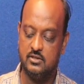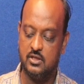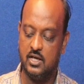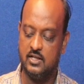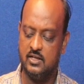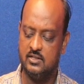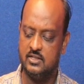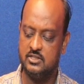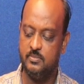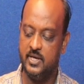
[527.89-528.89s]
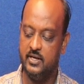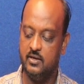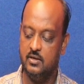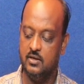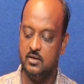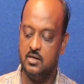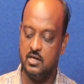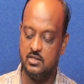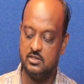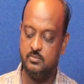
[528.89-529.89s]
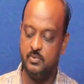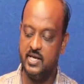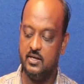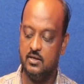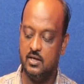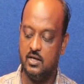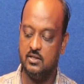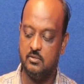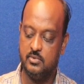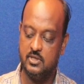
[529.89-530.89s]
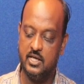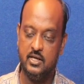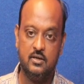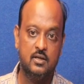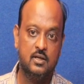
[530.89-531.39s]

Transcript: Again another spike, another spike, another spike.